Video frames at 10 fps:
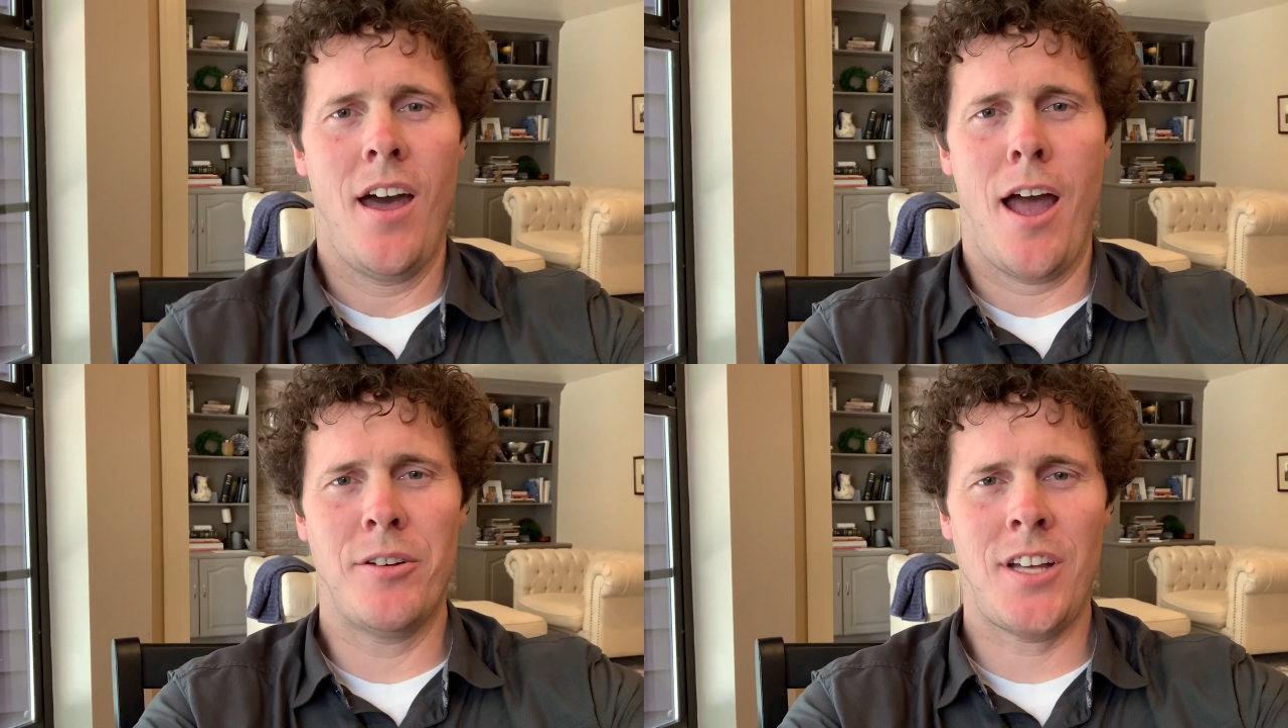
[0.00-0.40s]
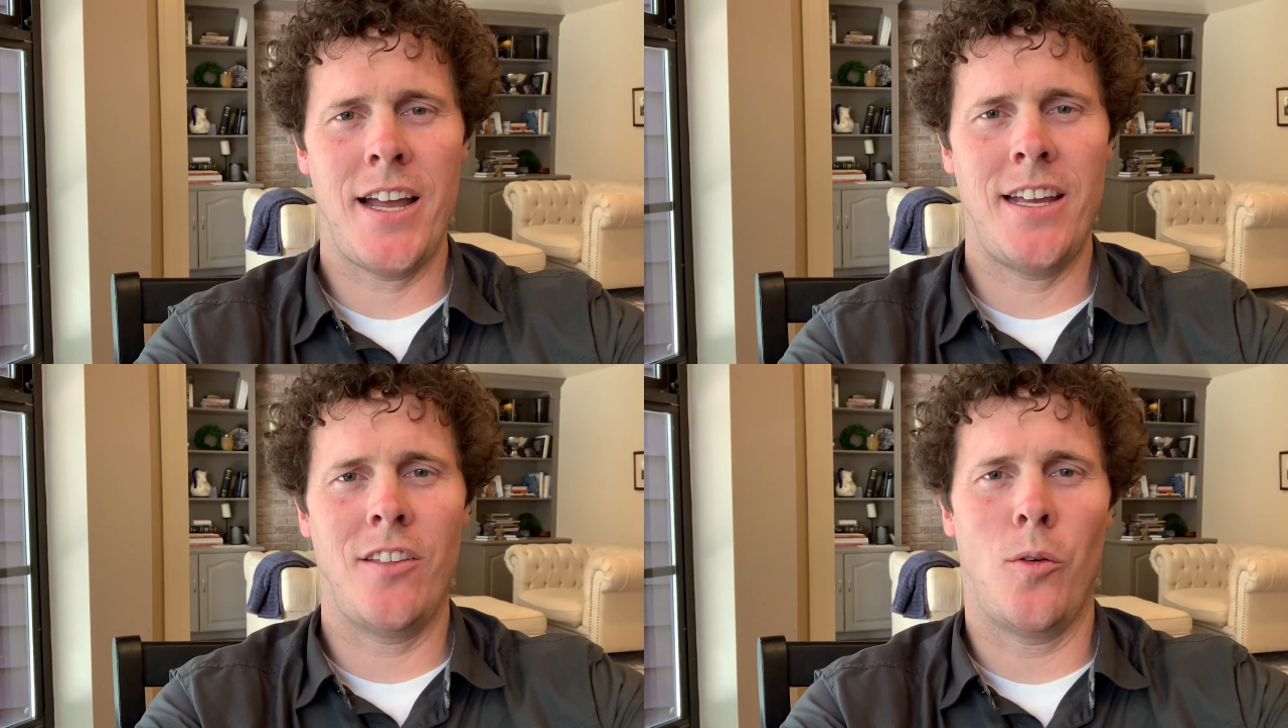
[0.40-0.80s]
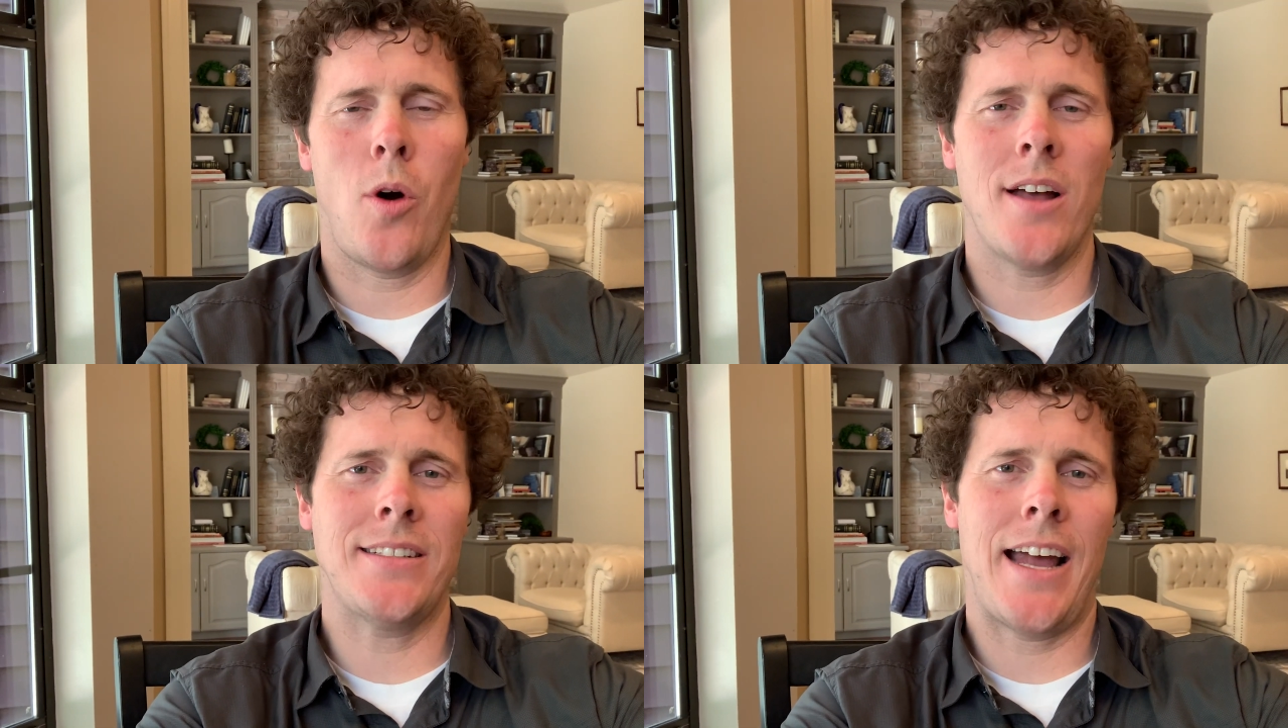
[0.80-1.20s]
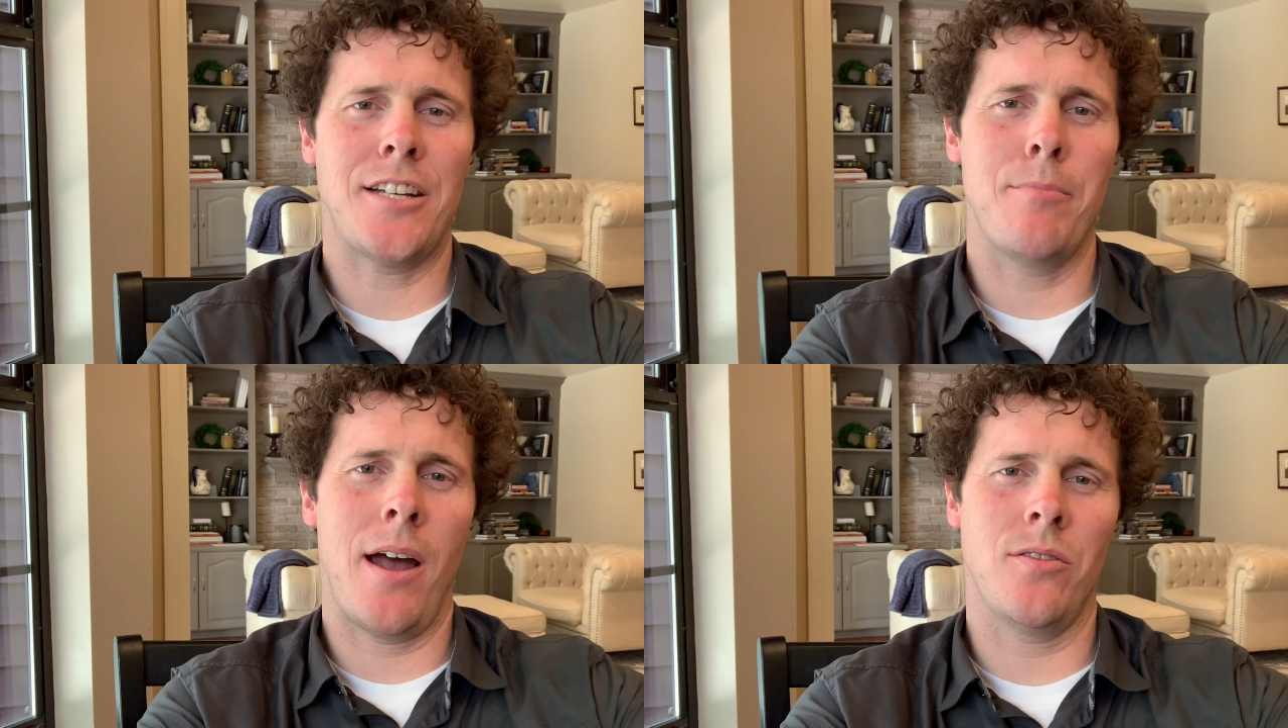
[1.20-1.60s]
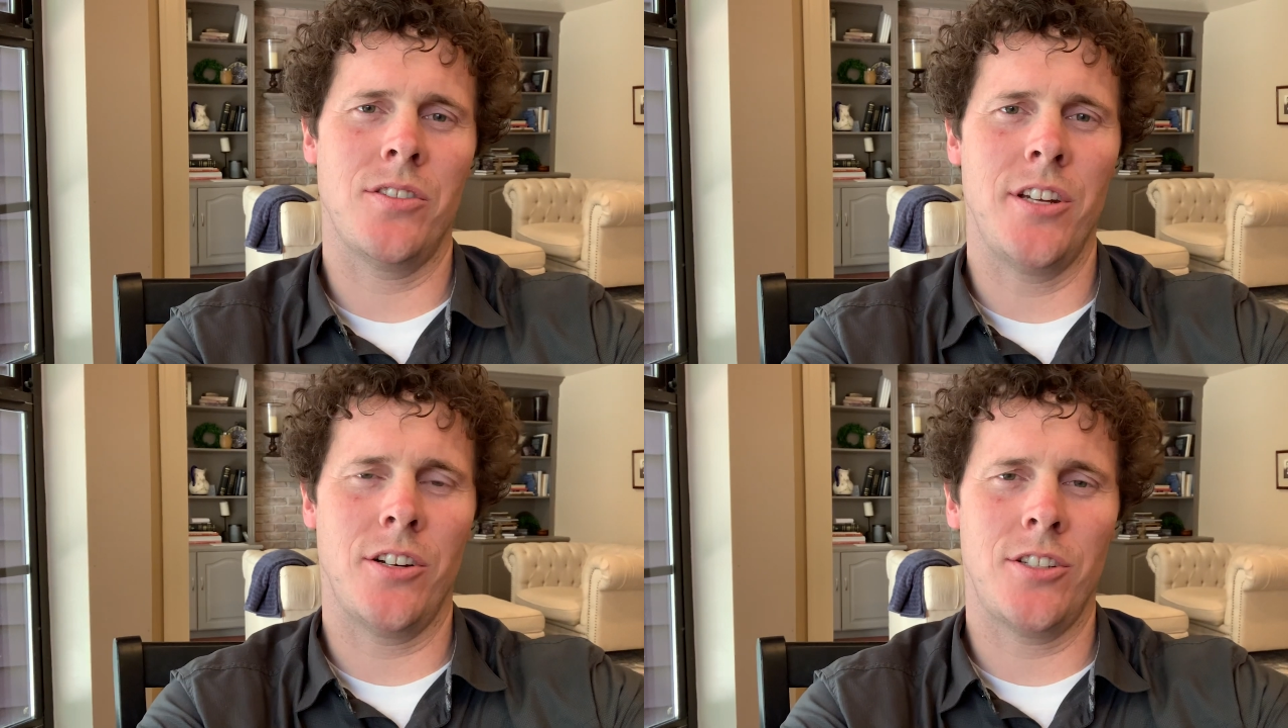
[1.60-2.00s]
I was hiking in the Wasatch
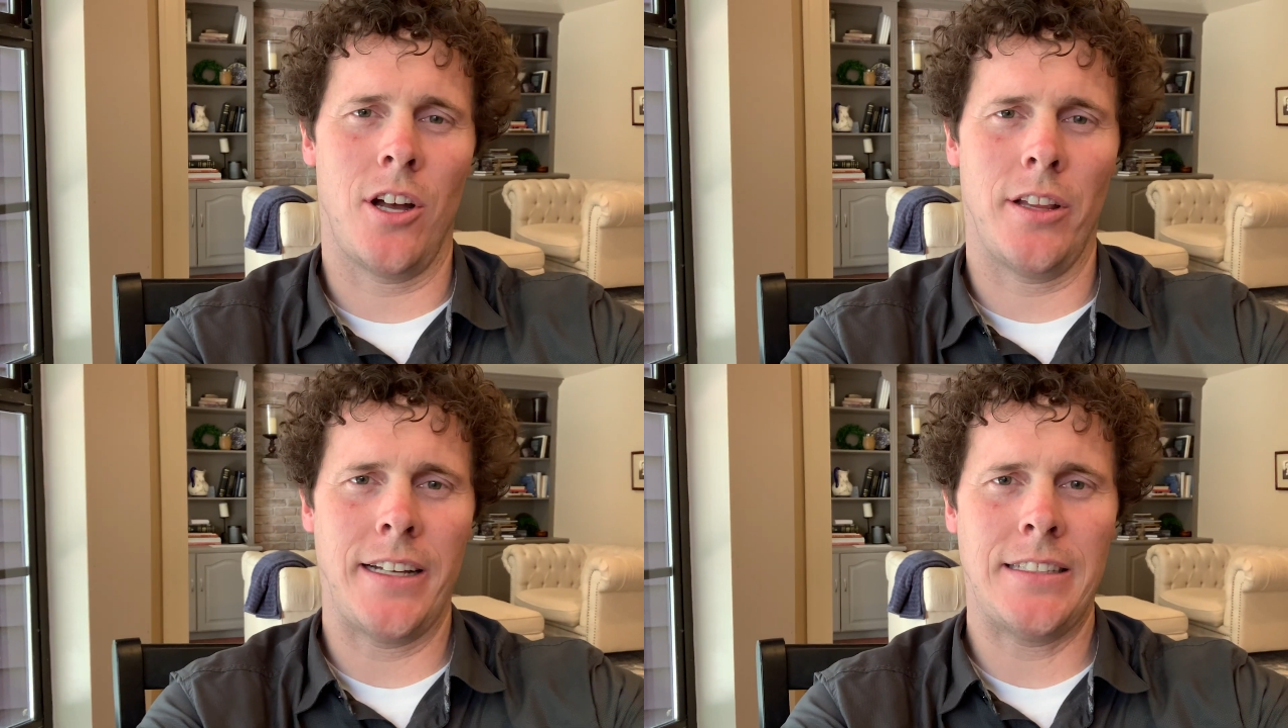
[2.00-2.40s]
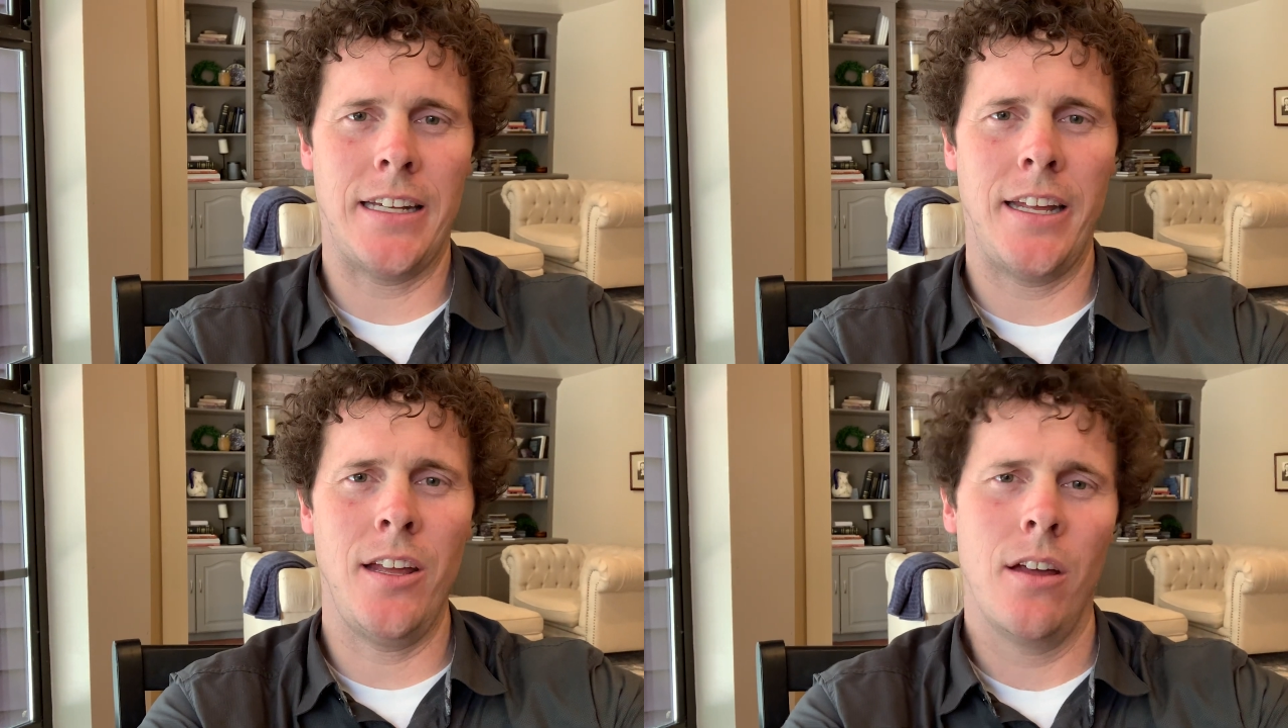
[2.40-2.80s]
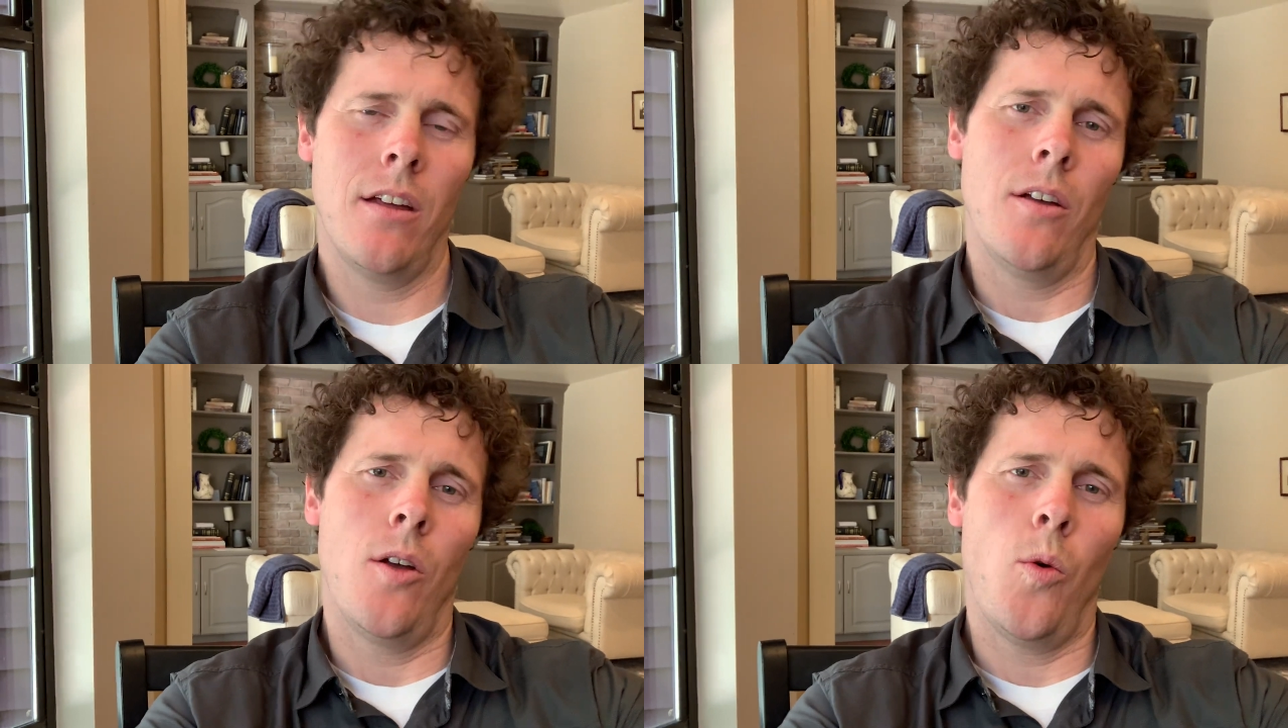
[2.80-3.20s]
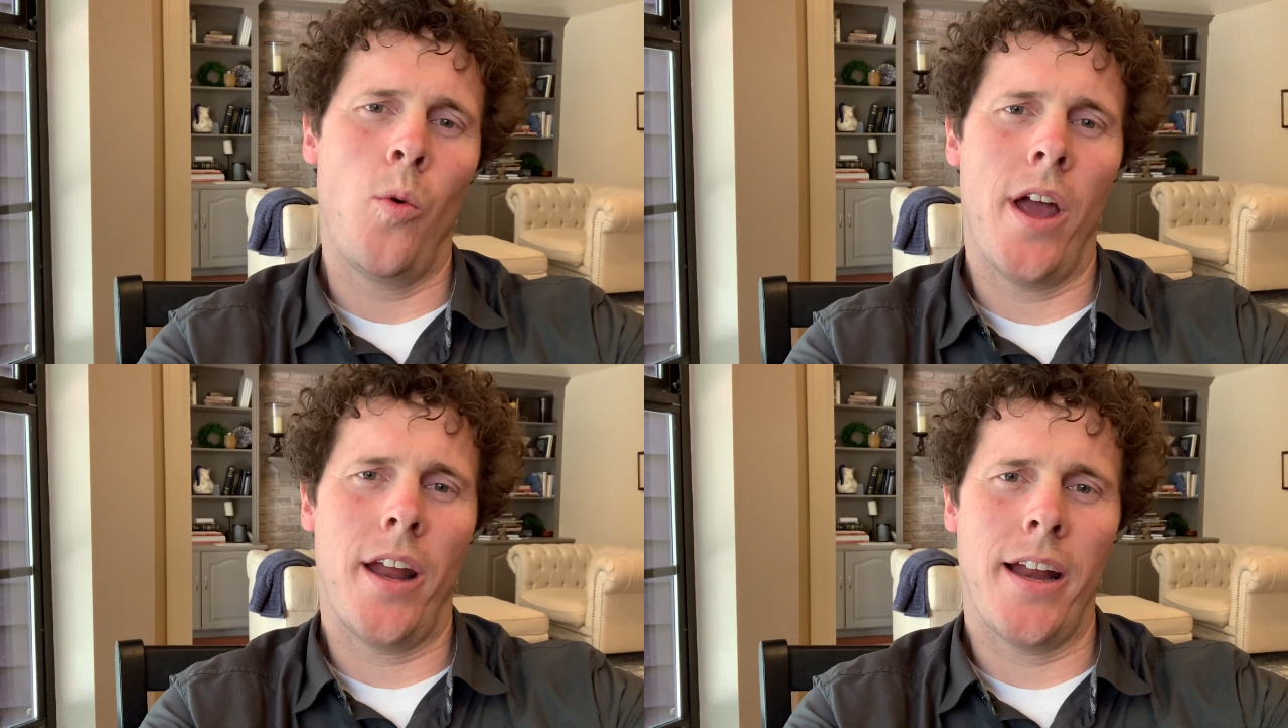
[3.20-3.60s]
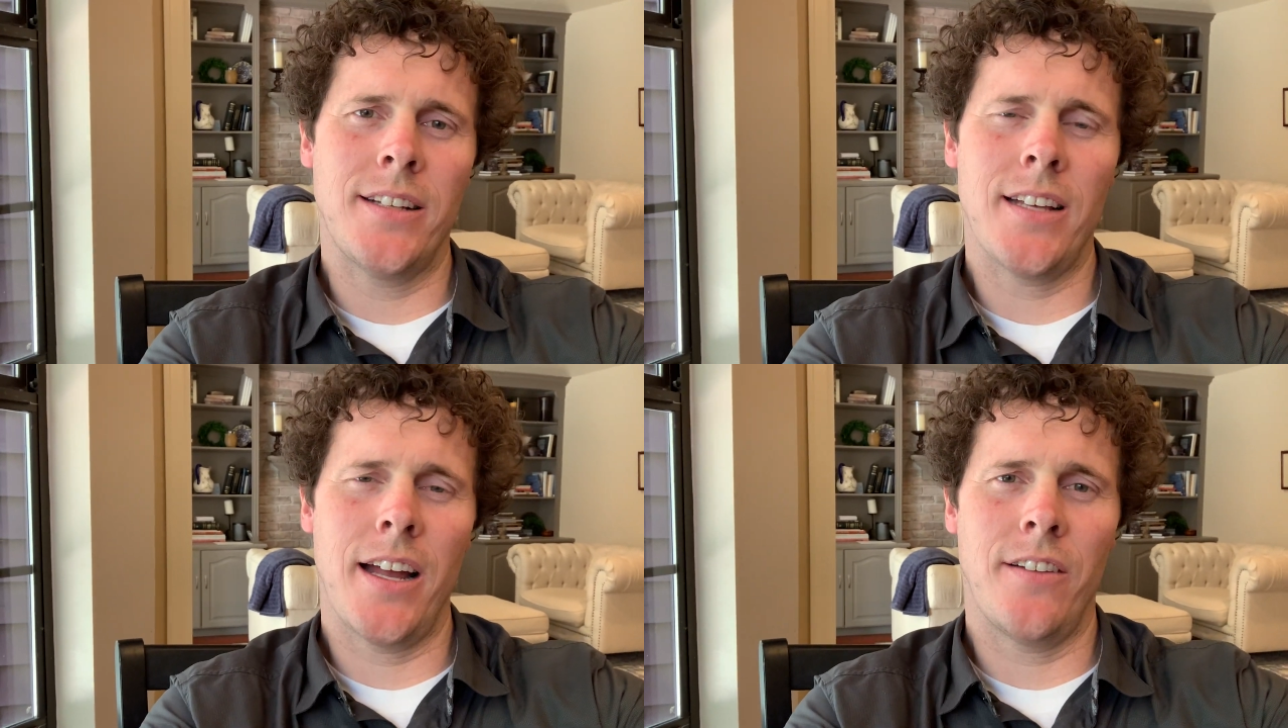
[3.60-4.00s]
Mountains near Salt Lake City when I
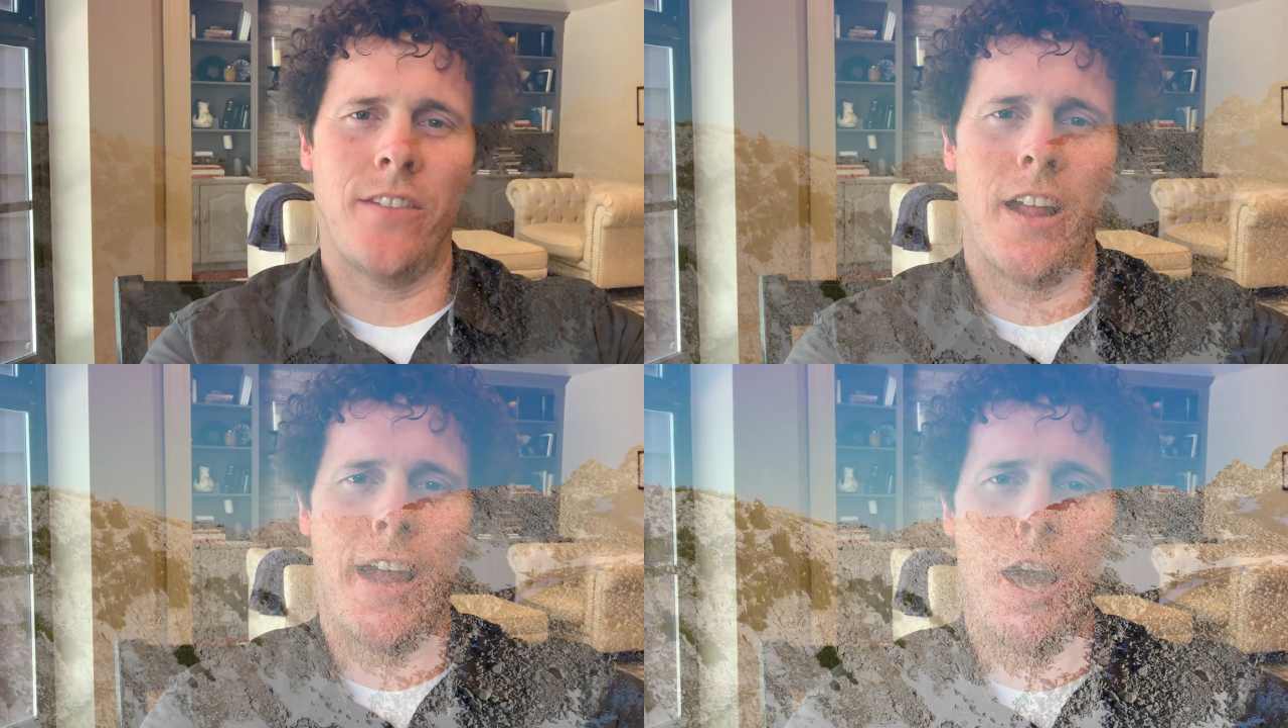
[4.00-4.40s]
decided to fly